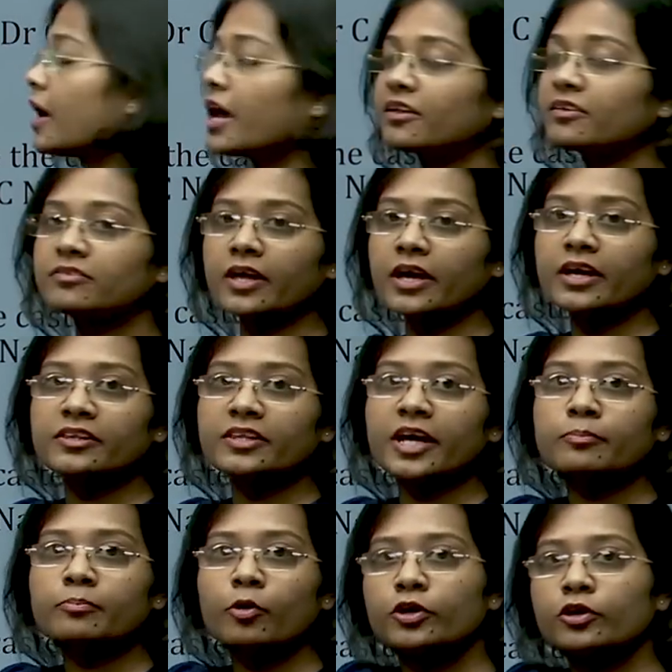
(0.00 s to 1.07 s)
as at
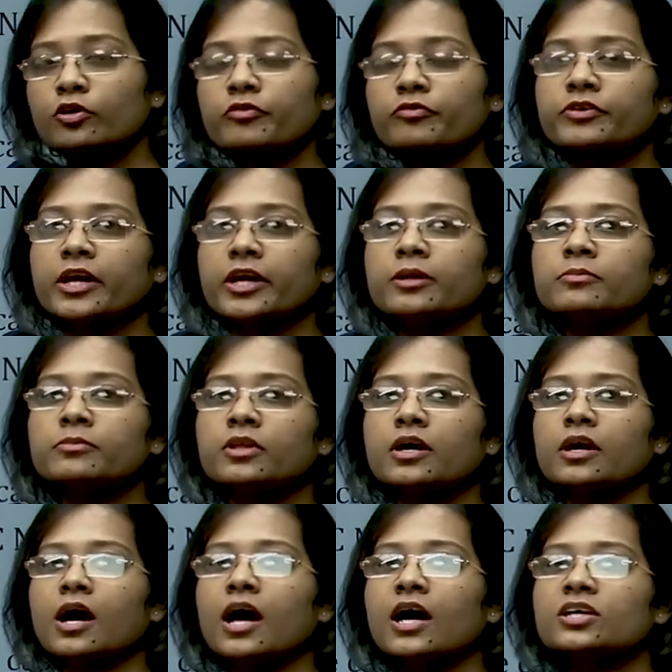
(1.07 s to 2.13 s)
that point of time
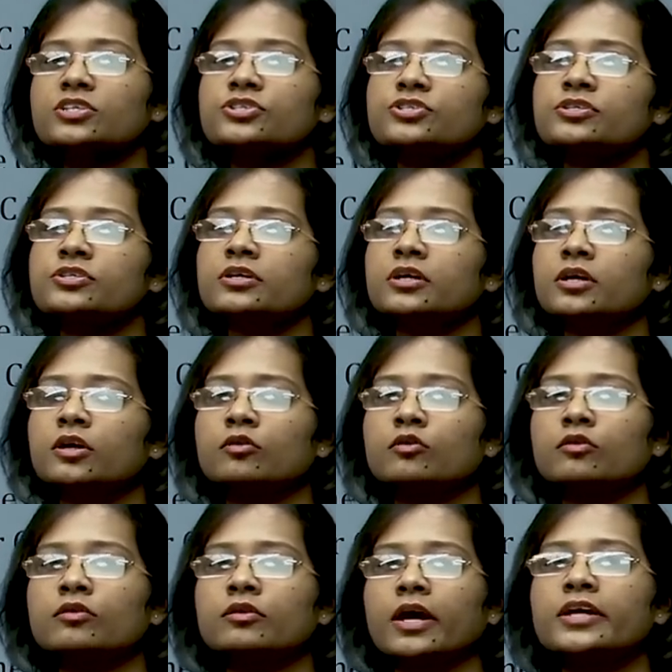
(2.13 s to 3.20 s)
the caste
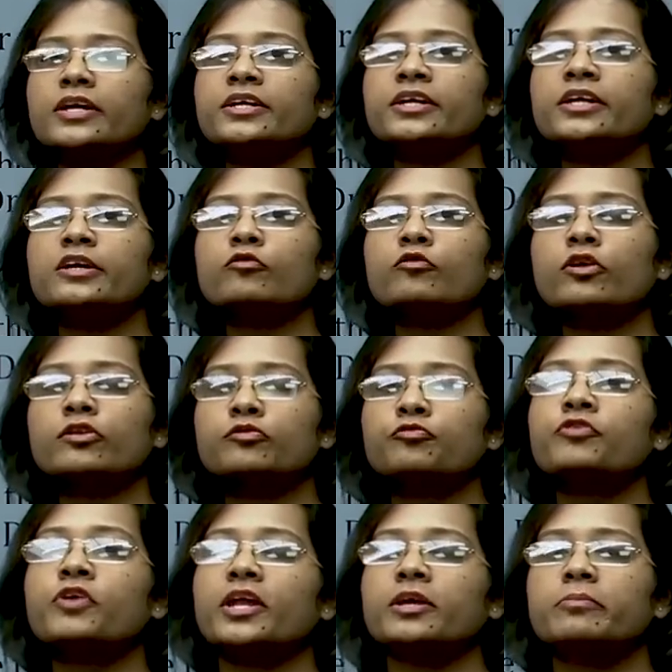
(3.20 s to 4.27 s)
society was
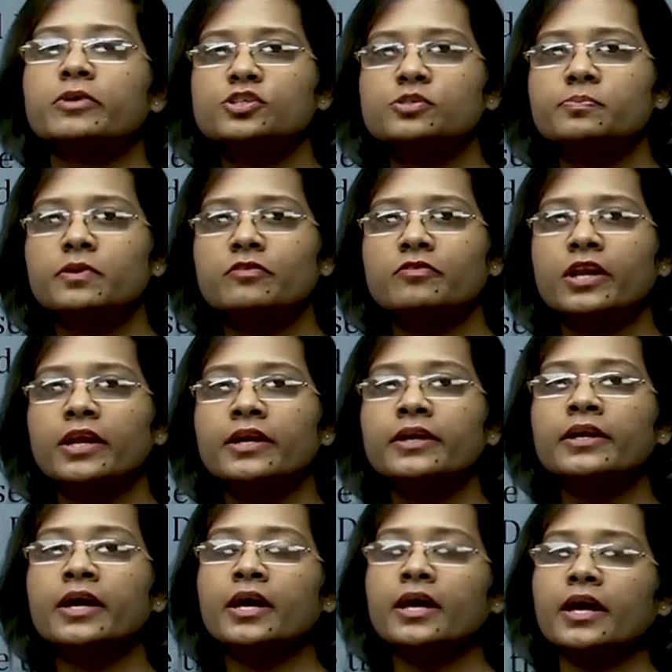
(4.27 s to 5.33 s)
very much
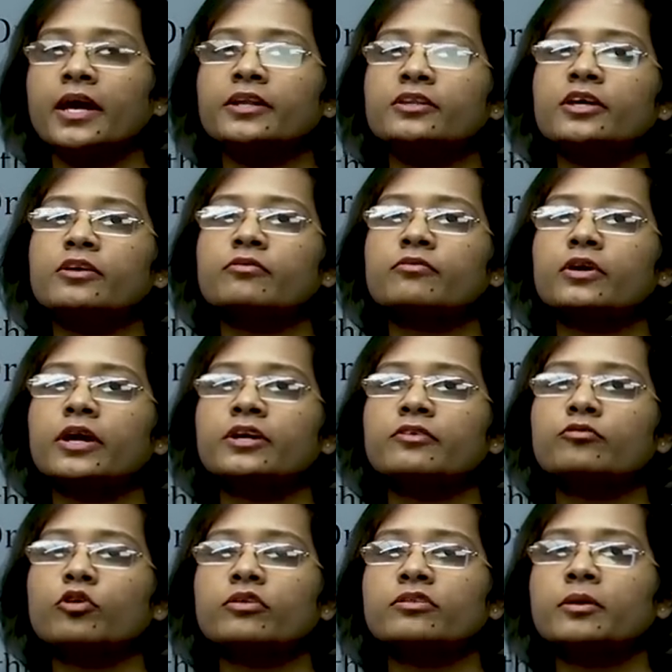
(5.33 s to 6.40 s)
prevalent and they were,
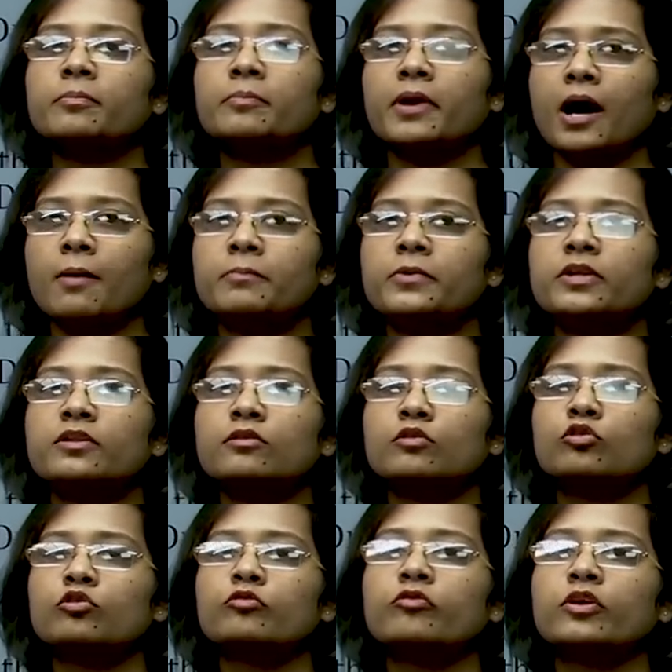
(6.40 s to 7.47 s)
it was the brahmins
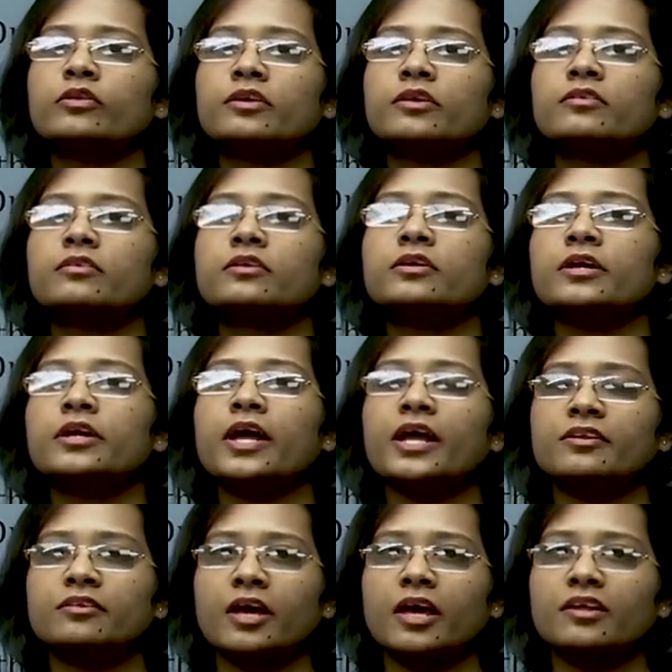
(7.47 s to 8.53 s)
who was considered
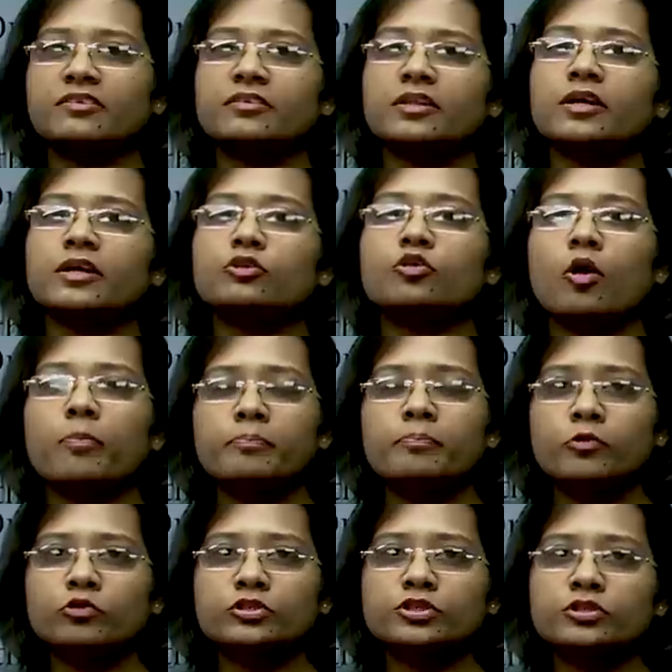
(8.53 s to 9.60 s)
at, at the
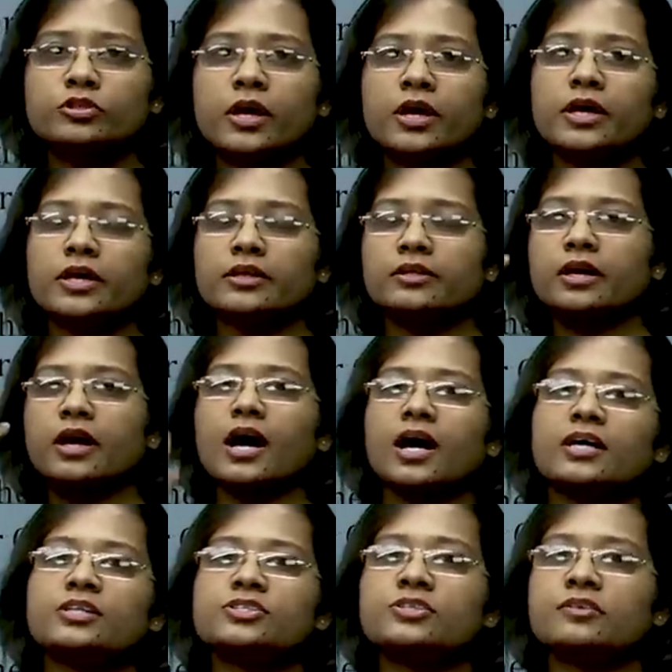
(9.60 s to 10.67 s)
topmost in the
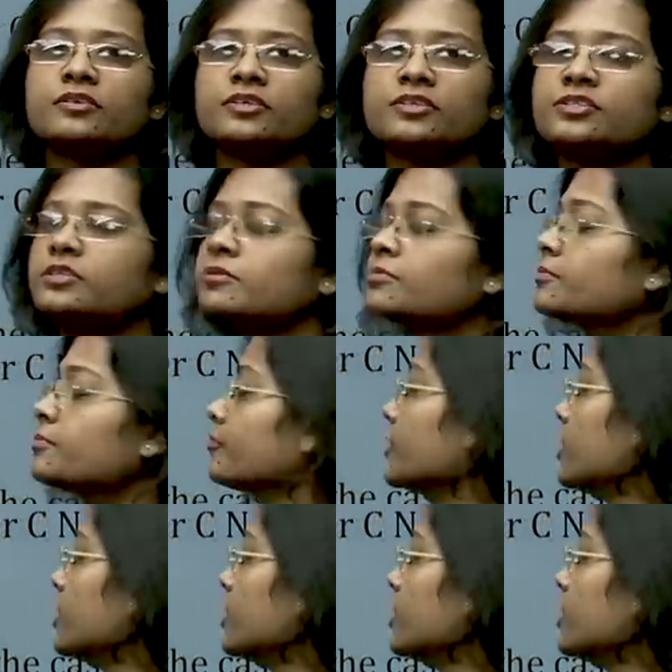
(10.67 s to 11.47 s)
caste system